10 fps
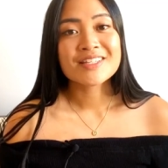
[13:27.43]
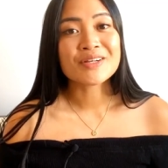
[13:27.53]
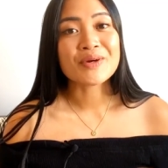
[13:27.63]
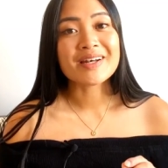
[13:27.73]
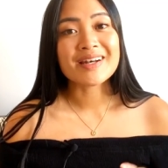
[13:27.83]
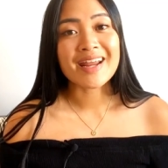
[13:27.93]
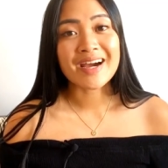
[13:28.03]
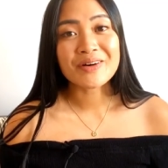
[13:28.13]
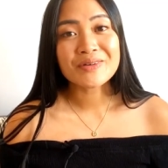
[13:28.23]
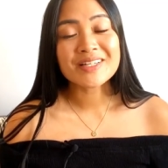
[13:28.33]
So
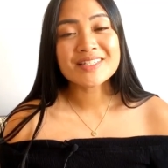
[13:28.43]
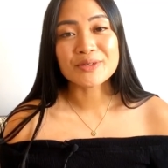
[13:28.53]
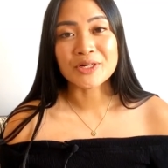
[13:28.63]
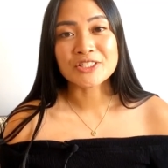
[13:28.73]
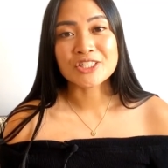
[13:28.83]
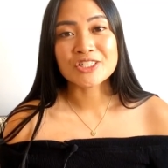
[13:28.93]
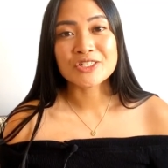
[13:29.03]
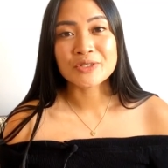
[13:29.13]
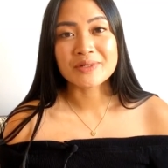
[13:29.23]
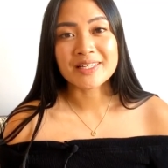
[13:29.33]
now it's your turn
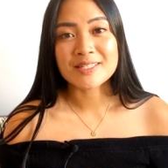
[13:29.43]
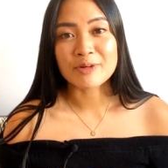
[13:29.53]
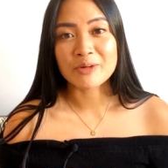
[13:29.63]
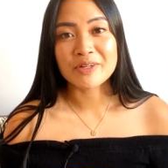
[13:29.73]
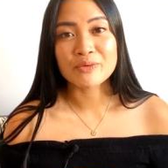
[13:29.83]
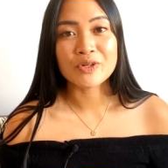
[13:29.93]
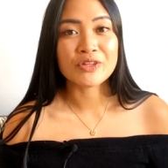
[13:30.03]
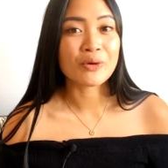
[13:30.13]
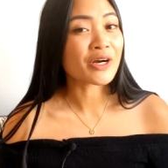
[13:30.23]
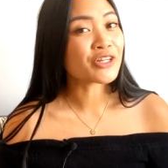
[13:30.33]
to experiment
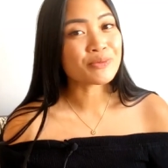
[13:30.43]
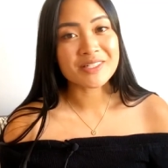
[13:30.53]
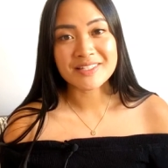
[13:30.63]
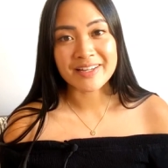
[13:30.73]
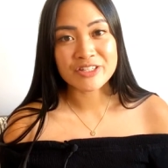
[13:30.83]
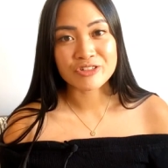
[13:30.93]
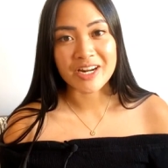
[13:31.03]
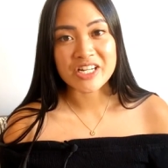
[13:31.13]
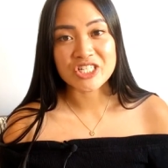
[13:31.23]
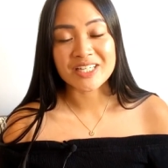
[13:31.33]
with your human design
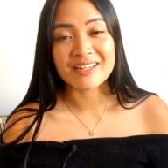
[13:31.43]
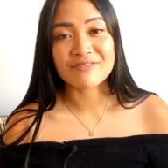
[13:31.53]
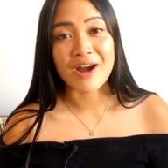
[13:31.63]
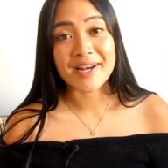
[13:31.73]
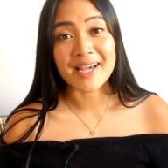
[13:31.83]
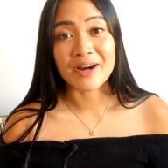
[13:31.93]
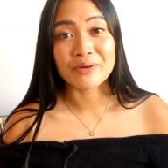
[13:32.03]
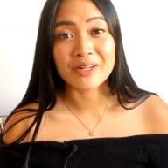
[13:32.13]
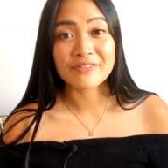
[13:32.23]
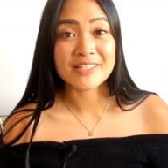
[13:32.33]
strategy and find
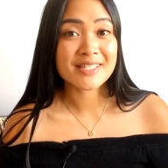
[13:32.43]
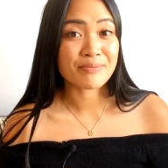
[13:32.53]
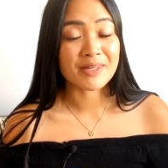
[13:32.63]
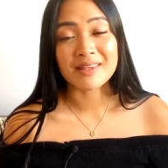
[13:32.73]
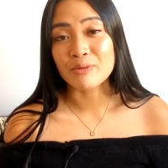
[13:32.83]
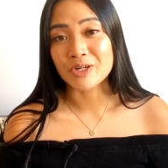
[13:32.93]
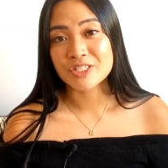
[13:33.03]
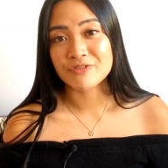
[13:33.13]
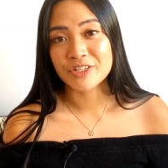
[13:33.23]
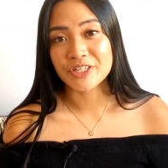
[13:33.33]
out if it's something that
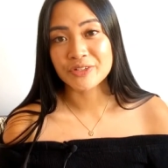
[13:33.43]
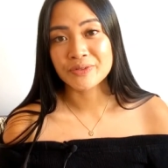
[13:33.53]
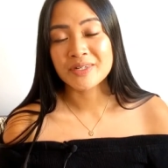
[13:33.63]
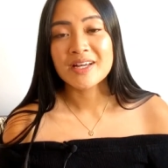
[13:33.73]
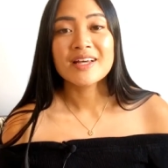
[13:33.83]
works for you